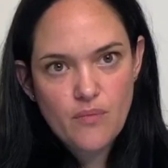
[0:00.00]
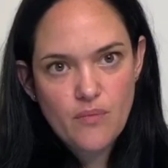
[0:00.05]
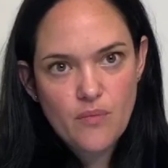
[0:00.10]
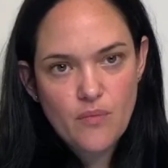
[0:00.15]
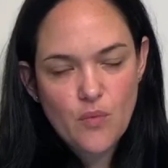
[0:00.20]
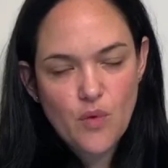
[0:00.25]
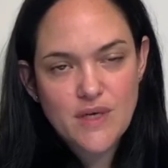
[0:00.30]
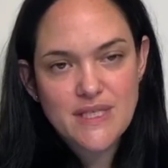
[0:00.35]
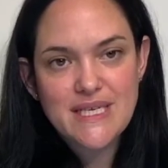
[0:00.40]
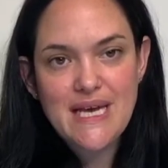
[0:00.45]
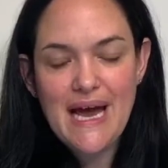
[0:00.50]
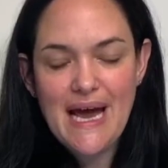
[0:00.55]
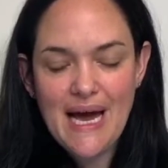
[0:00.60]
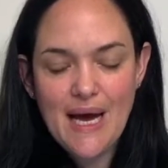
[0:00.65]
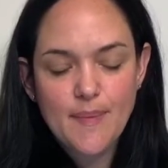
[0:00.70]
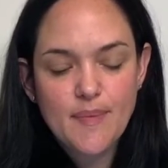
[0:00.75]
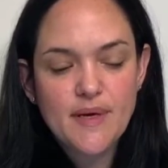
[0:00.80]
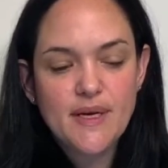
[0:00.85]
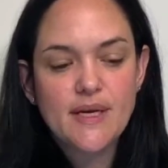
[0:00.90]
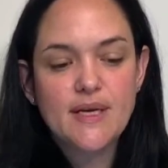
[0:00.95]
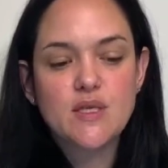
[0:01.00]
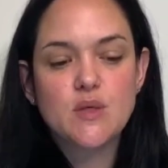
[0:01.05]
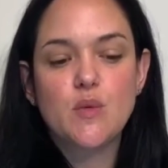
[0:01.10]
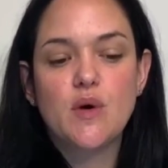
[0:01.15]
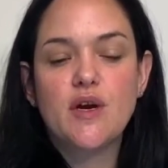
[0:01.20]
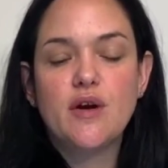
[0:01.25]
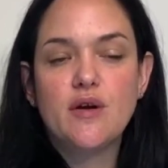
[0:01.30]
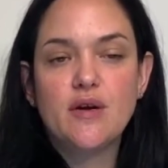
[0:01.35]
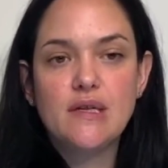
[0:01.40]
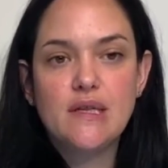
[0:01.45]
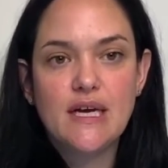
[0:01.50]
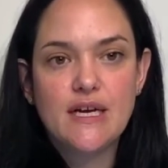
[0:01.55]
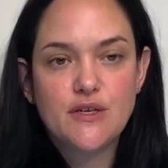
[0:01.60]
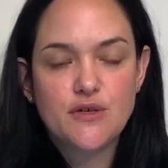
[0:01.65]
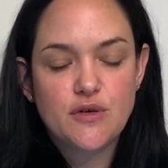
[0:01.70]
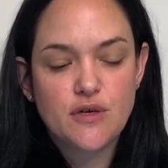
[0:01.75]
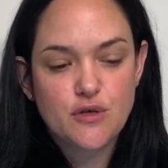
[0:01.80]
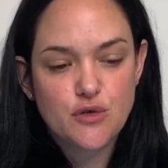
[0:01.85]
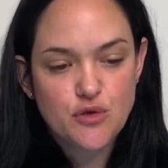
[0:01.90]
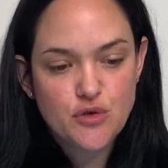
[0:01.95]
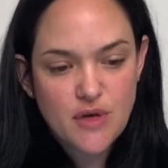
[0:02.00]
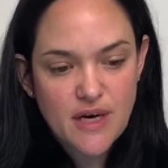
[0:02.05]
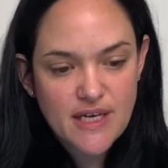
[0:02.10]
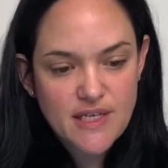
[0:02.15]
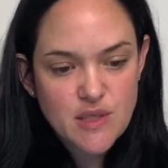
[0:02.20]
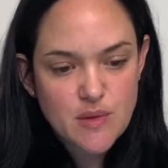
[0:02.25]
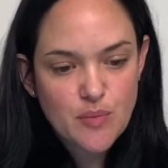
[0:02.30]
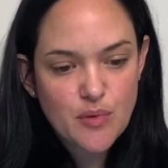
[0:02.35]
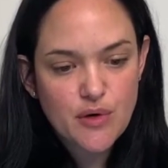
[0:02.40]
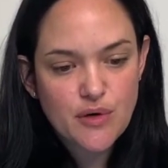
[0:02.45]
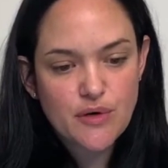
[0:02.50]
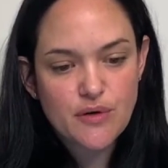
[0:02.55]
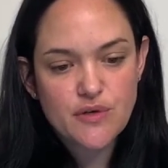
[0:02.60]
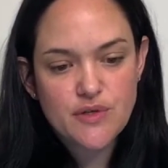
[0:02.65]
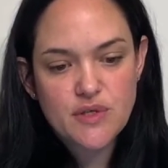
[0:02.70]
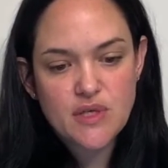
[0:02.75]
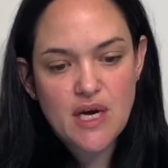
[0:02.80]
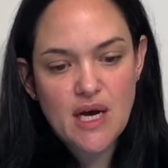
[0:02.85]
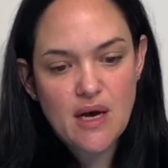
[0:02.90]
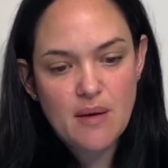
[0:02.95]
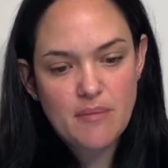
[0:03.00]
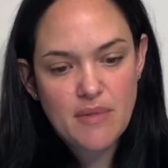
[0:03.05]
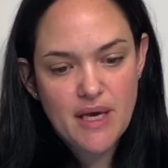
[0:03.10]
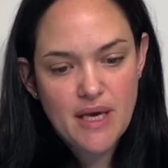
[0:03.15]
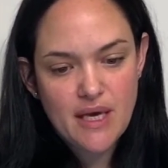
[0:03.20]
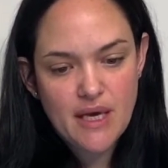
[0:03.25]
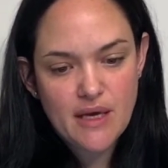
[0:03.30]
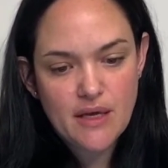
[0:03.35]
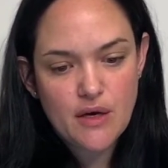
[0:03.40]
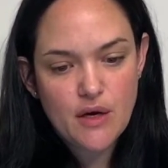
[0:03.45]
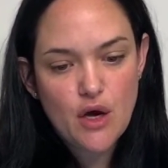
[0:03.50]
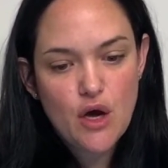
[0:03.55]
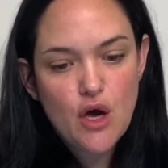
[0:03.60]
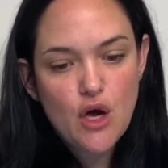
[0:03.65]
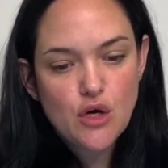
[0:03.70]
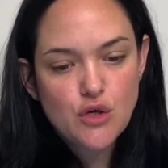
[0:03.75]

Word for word: what's happening is when our electron transporters come in